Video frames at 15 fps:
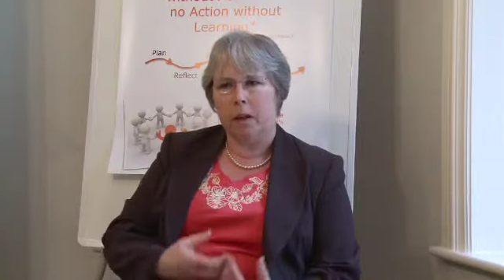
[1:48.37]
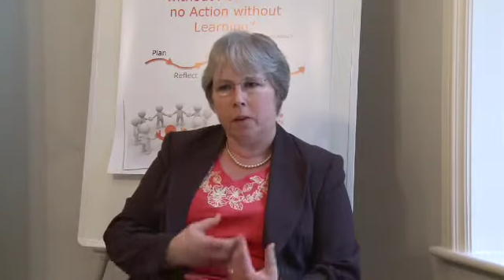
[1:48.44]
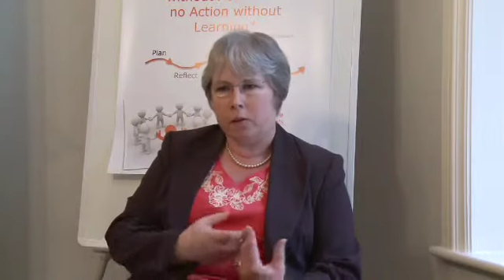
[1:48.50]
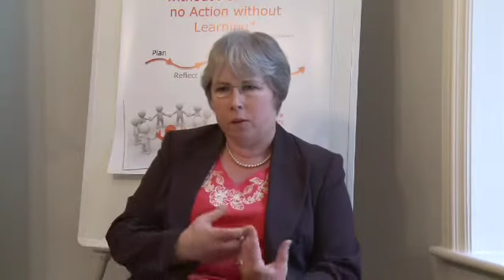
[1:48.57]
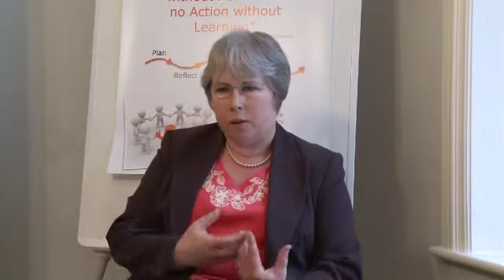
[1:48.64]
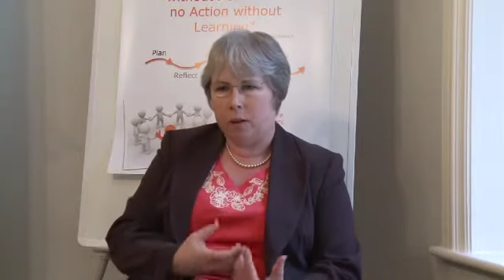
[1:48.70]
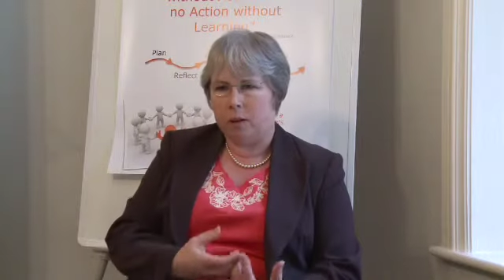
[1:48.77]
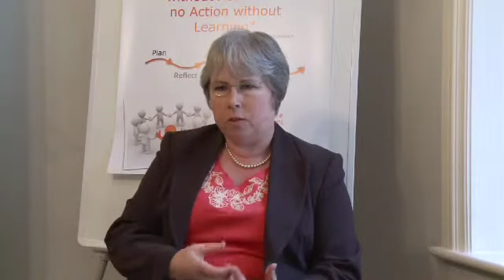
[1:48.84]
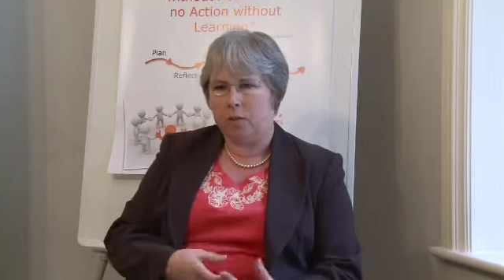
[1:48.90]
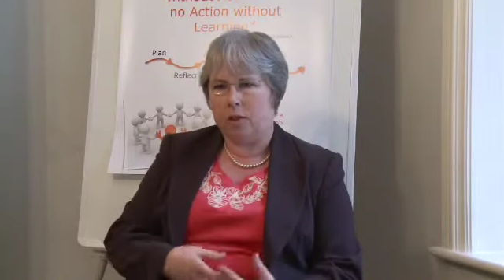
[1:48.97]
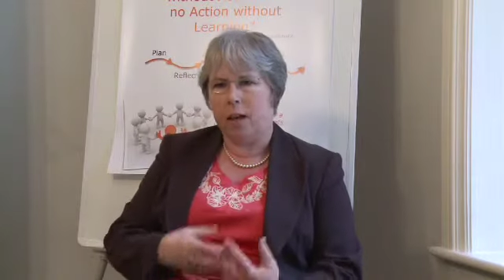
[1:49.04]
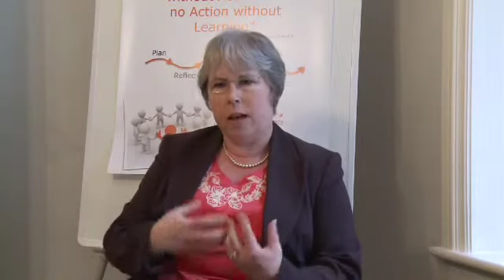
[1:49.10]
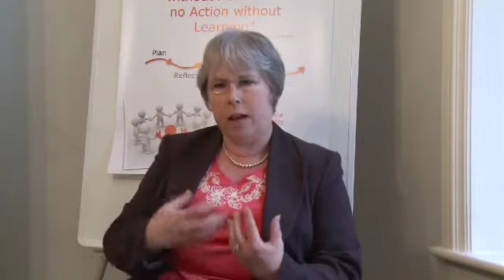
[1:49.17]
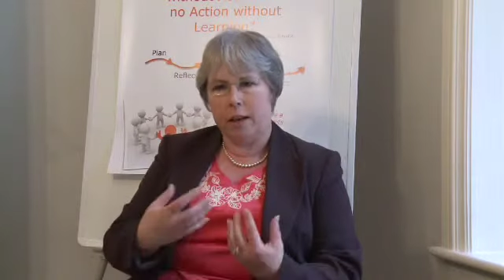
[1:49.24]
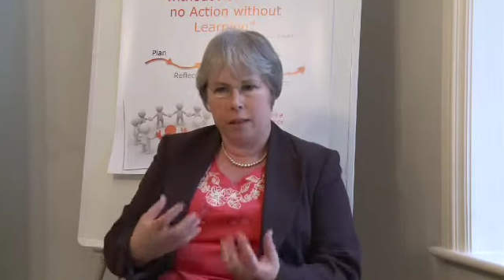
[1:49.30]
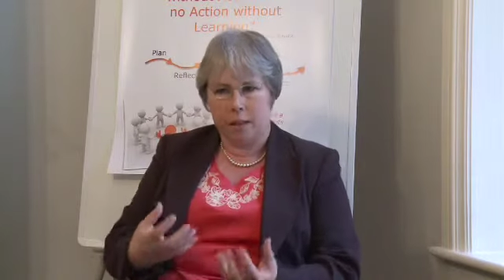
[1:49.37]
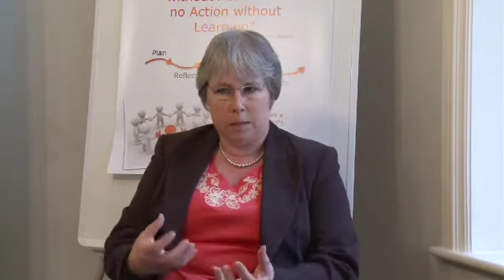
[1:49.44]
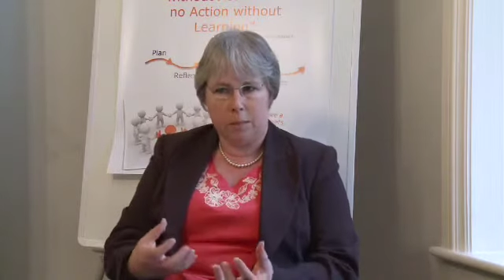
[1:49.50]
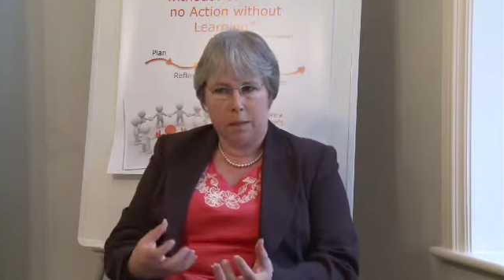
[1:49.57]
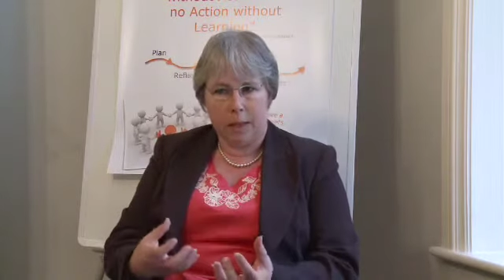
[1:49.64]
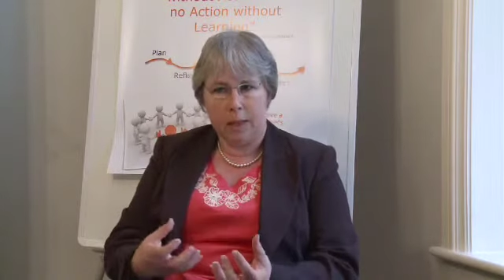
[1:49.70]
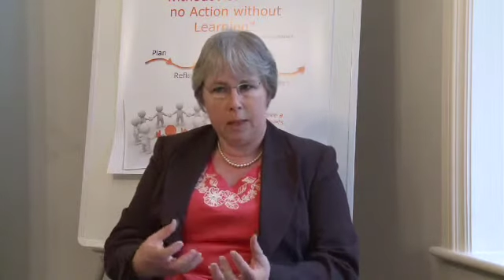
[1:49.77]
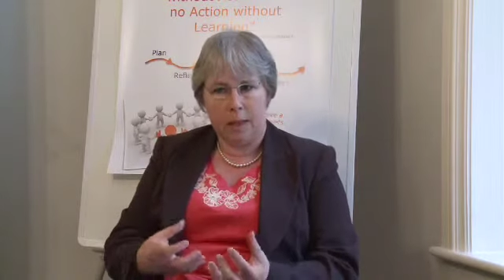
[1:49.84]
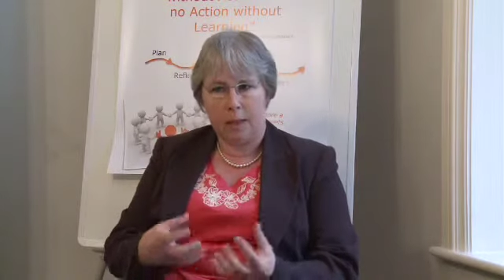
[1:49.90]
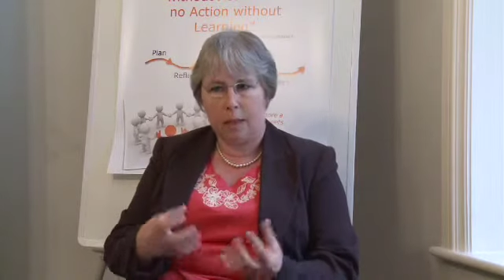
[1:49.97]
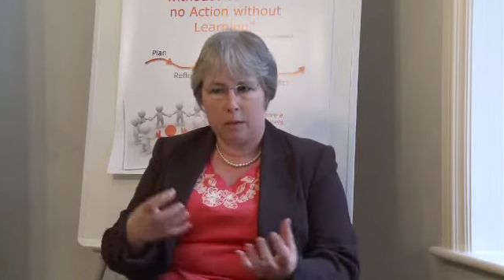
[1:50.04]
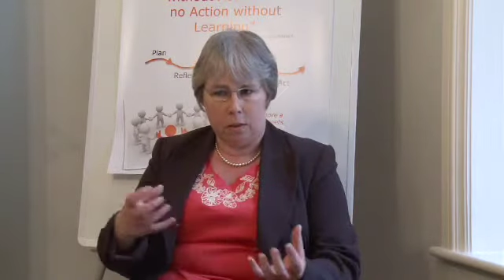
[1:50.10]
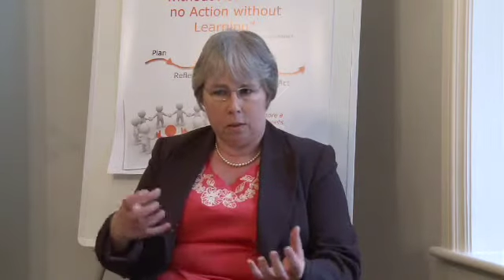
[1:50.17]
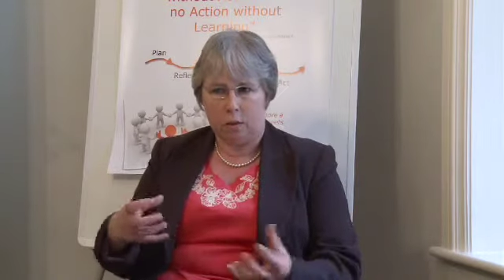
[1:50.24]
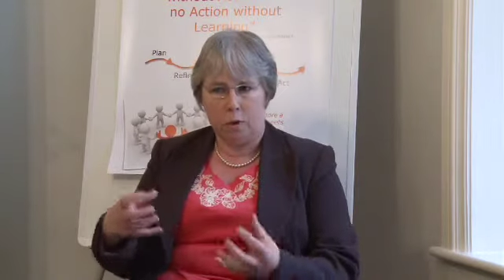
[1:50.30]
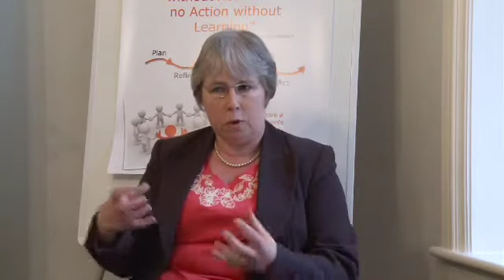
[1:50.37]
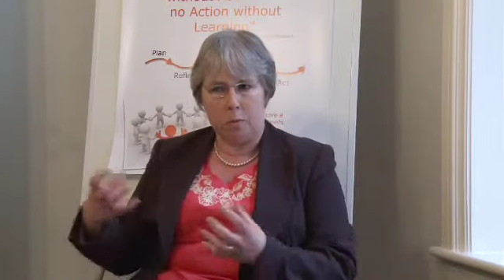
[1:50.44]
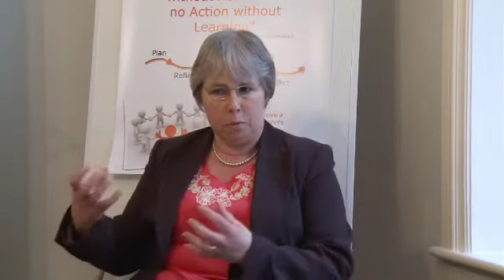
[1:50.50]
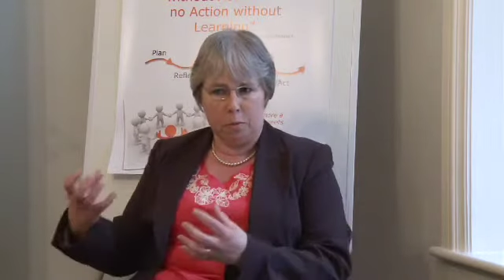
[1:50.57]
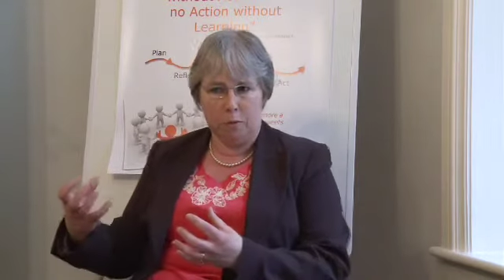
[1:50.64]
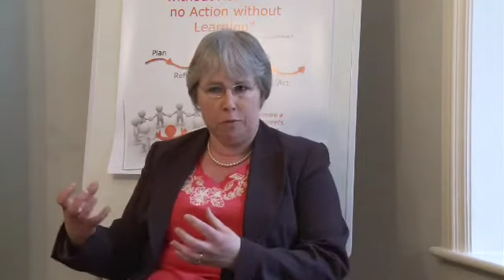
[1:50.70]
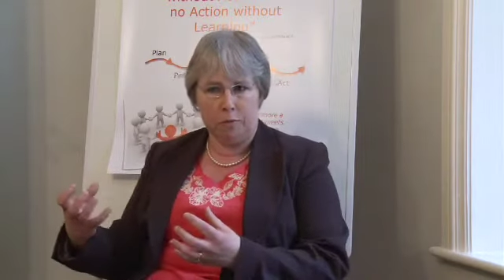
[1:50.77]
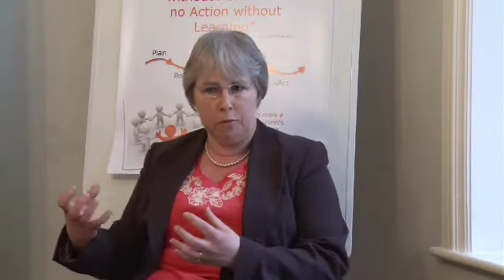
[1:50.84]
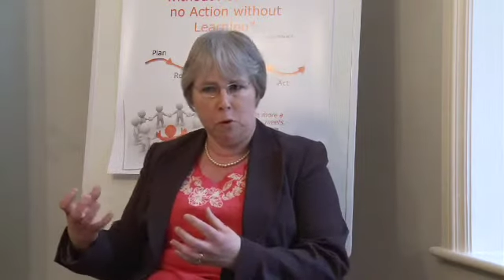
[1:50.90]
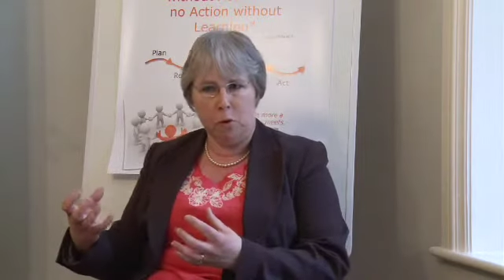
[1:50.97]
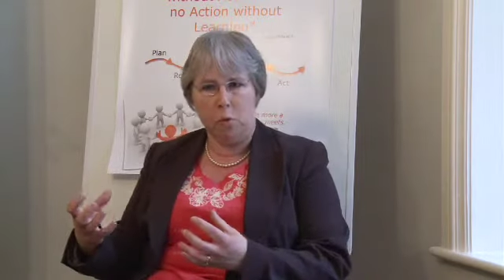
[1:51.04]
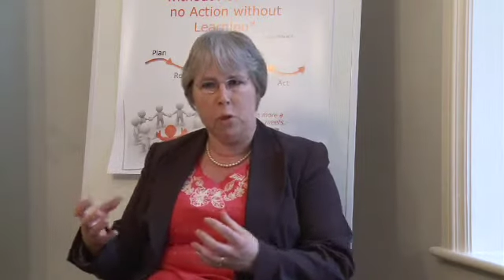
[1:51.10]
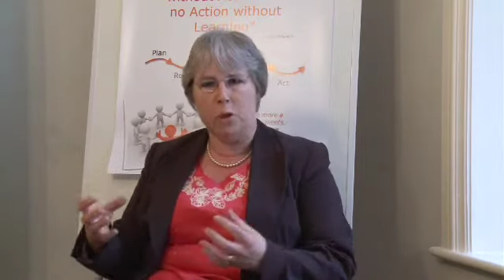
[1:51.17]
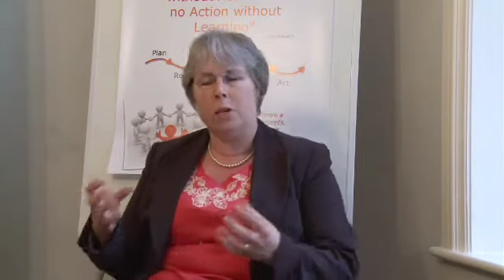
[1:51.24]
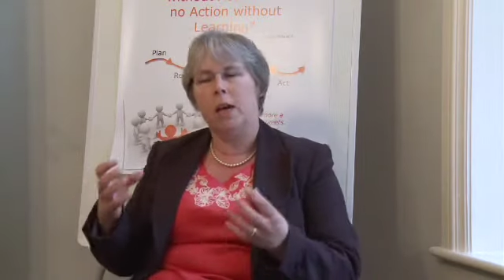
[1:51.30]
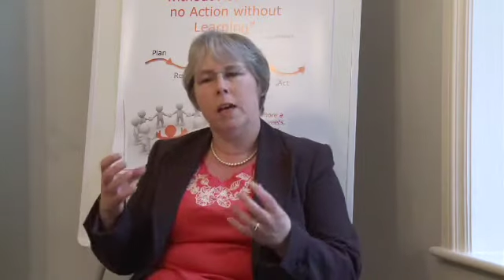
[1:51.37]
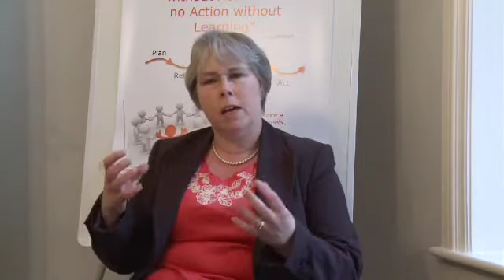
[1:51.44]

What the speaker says: So he's there, he's making the group move forward,